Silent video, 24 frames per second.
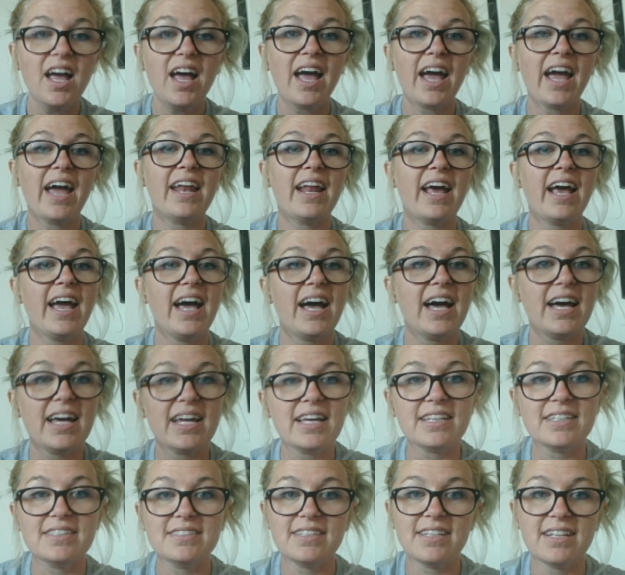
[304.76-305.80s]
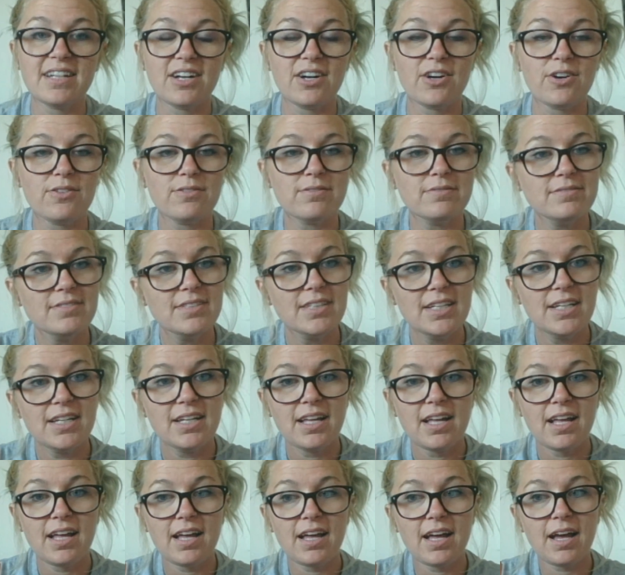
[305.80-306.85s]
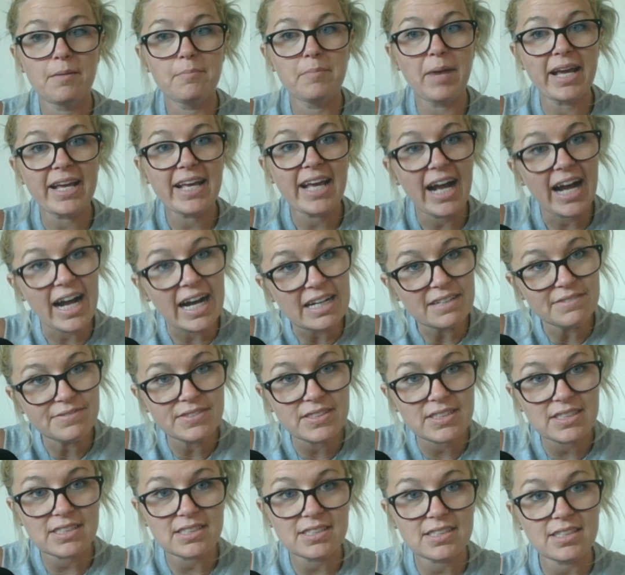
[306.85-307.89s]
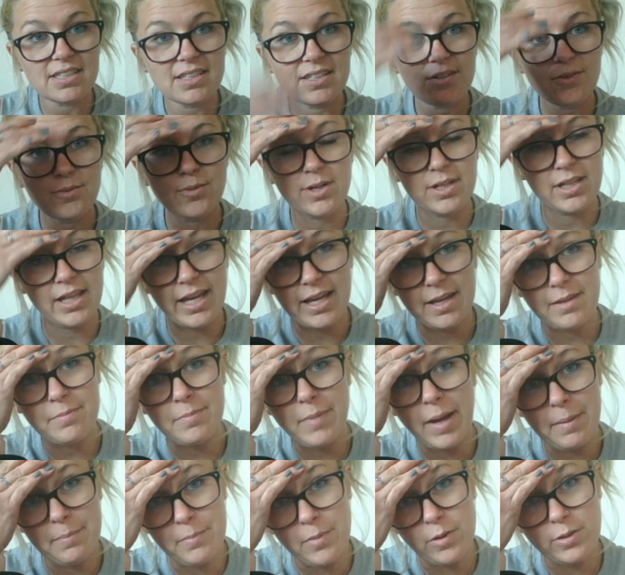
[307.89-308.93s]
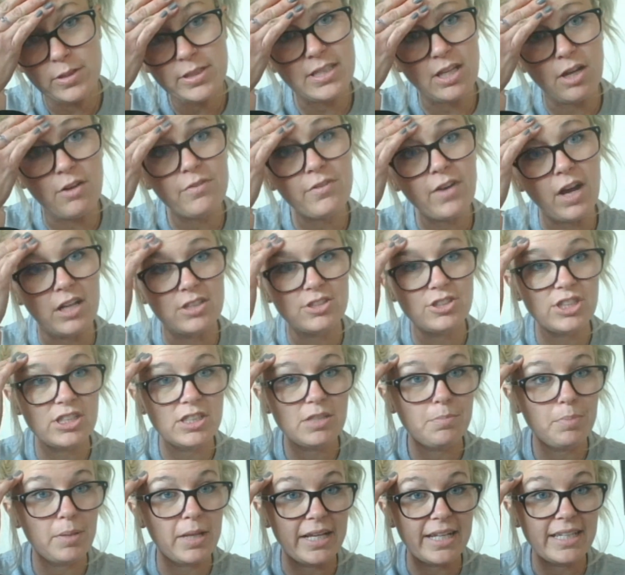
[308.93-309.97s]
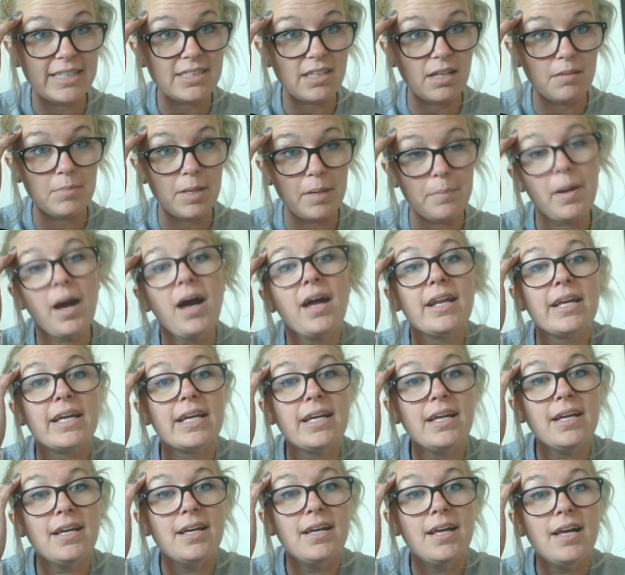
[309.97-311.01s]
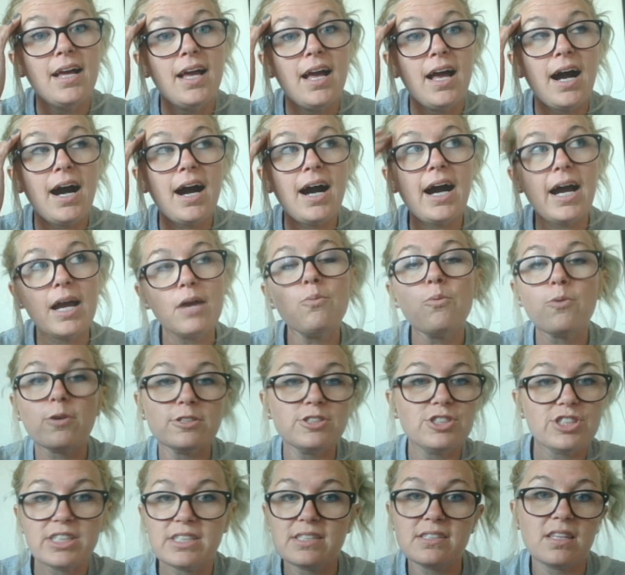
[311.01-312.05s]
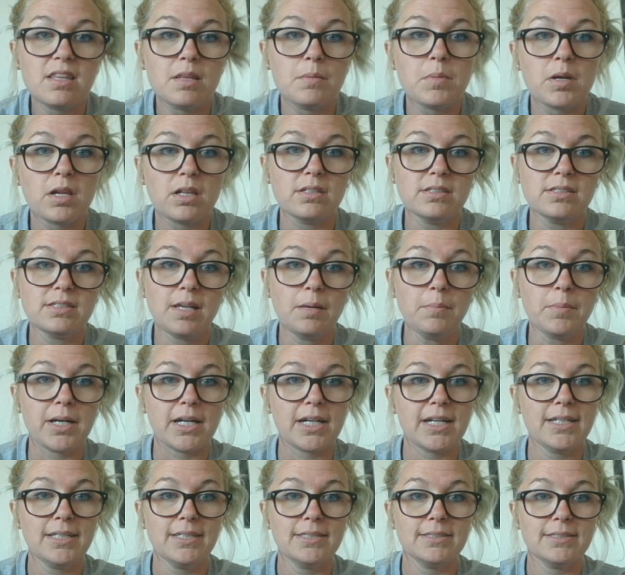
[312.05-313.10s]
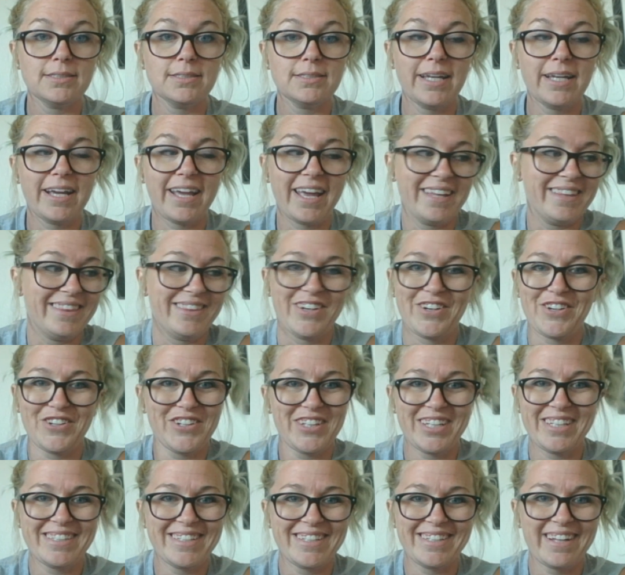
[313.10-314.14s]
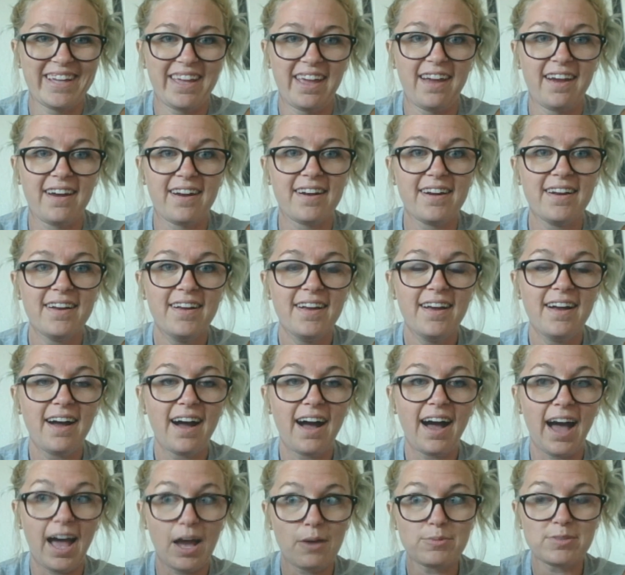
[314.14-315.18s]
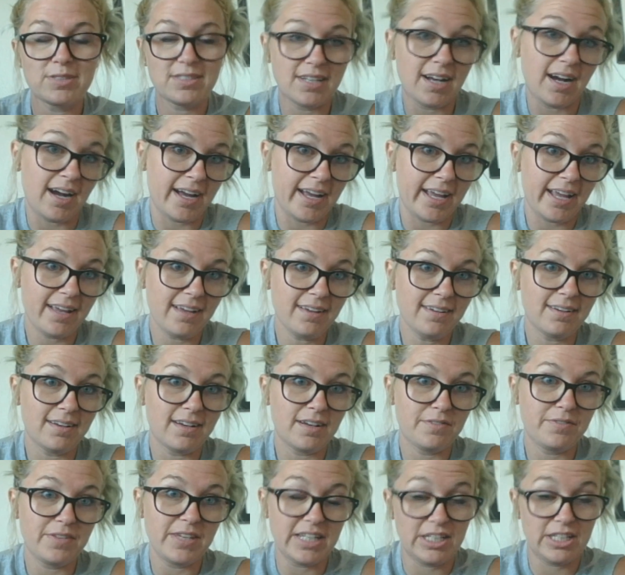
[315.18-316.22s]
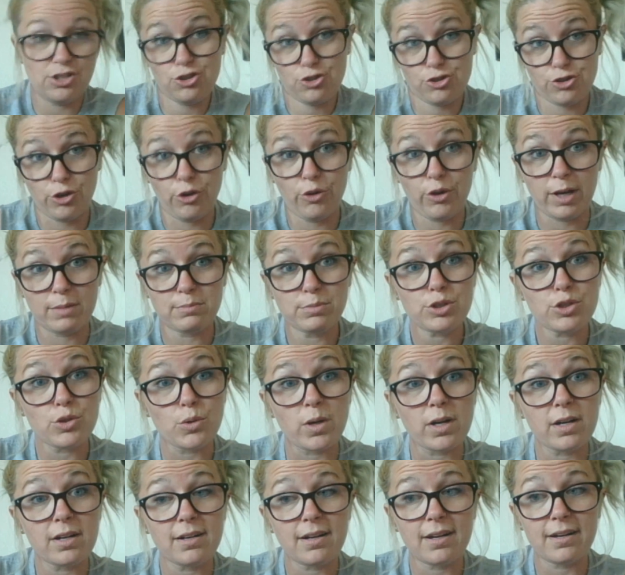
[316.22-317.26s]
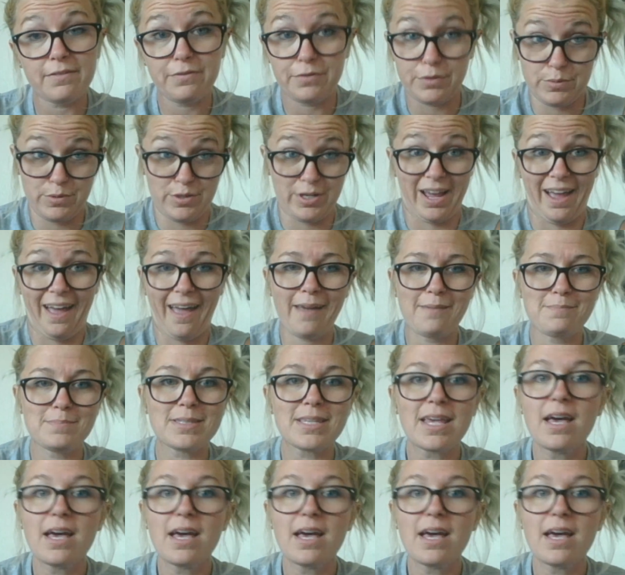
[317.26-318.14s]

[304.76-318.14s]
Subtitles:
and I had, my calves were like my most self-conscious place on my body. I wore jeans in the middle of summer. Like, I literally didn't care. I was dying of heat stroke, I'm sure, a few times.